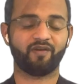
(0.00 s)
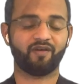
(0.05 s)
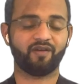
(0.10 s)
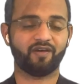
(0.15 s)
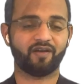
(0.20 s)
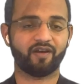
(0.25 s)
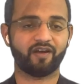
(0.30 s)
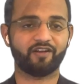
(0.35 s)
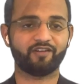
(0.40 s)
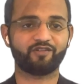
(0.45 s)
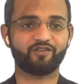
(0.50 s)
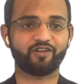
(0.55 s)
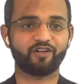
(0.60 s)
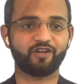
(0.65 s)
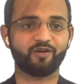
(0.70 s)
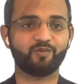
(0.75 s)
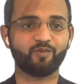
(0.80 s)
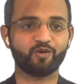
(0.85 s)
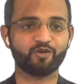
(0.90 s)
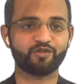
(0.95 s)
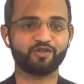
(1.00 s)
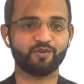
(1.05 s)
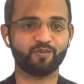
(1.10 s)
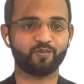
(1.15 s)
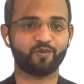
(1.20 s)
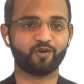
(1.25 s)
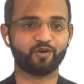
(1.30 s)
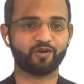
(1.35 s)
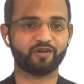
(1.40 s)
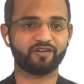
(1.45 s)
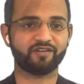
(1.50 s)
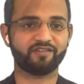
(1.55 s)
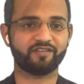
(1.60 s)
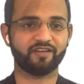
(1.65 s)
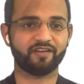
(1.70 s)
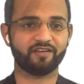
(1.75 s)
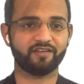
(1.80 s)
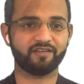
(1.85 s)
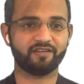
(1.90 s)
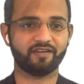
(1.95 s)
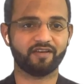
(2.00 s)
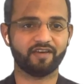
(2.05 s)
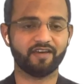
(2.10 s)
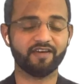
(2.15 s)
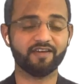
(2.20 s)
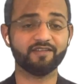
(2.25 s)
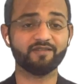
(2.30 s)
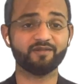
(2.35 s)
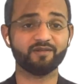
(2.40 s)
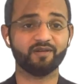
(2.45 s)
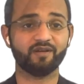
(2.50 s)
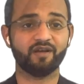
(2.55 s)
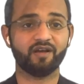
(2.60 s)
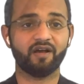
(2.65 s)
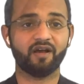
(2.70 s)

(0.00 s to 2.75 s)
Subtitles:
And third most important thing is